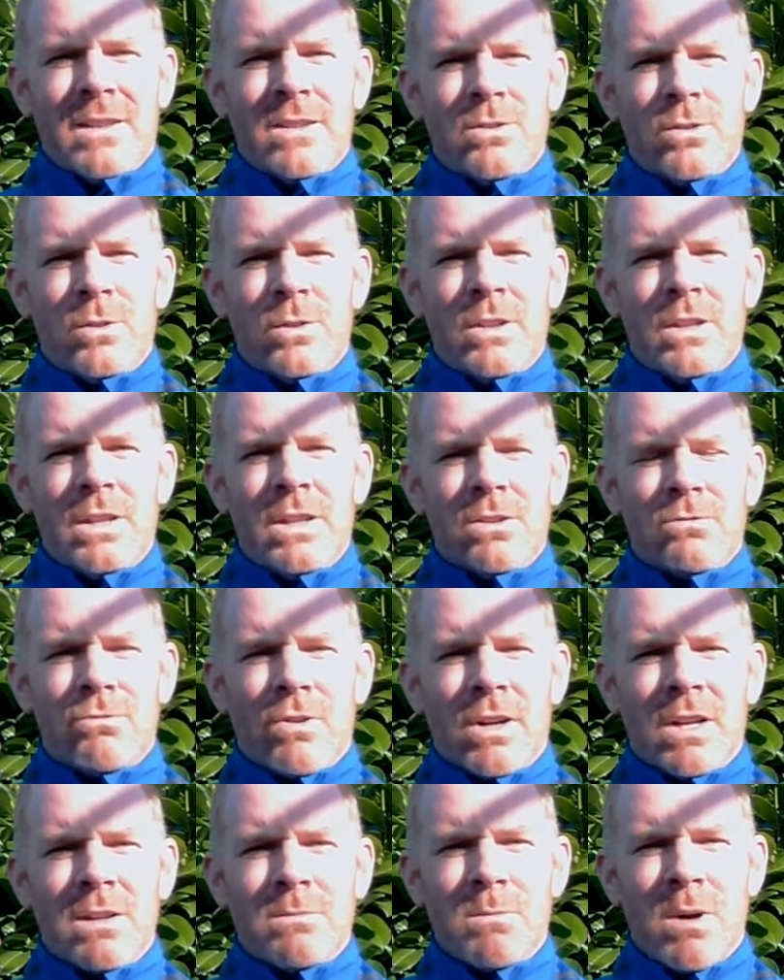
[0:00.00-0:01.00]
to the
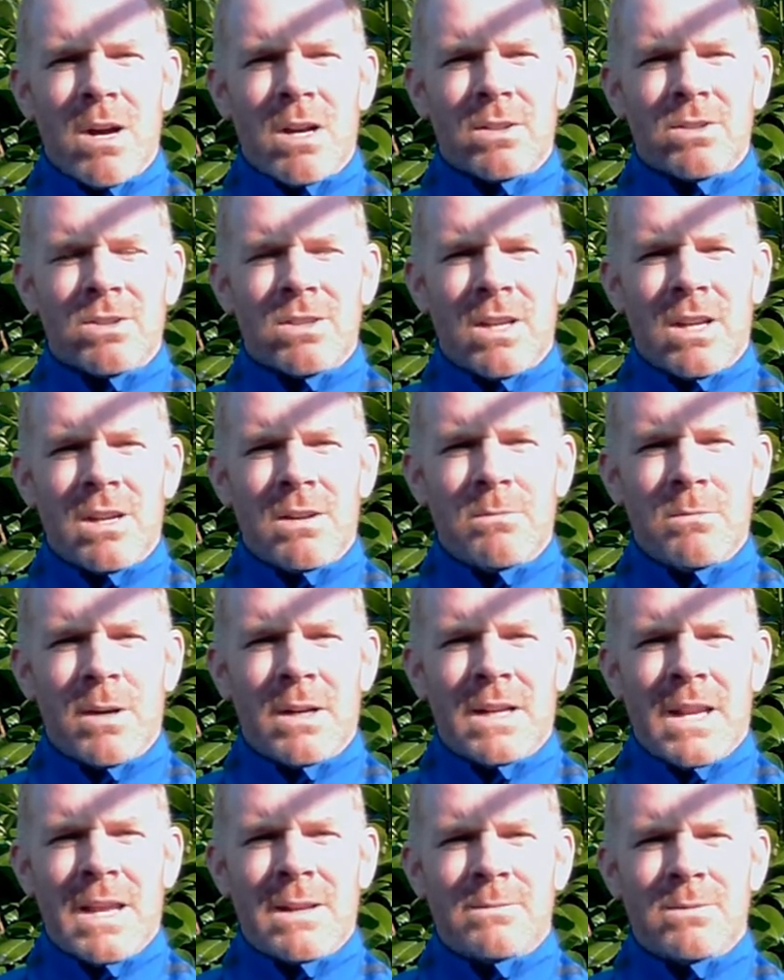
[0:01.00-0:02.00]
Running Master.
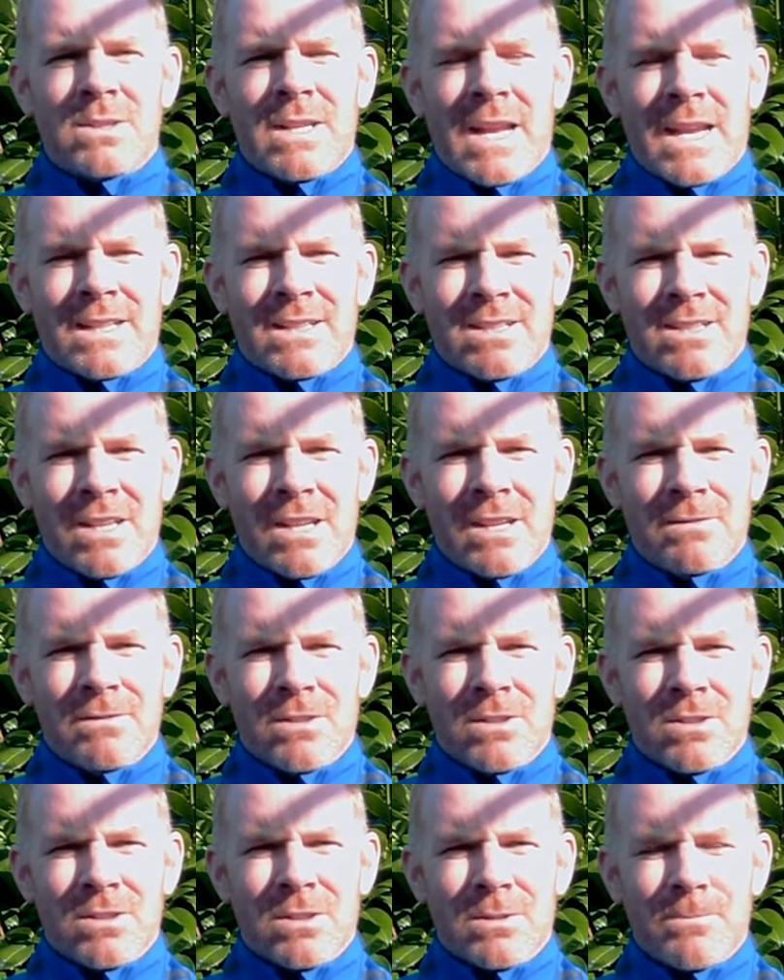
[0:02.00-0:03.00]
My name's Dan
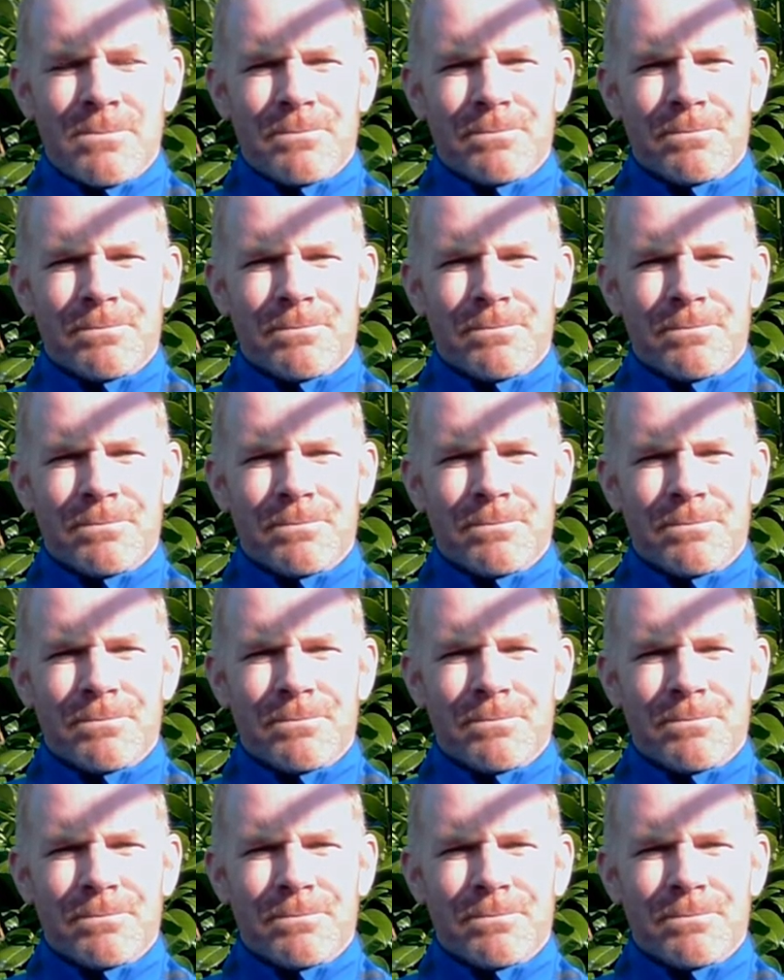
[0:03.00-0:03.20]
Stevens.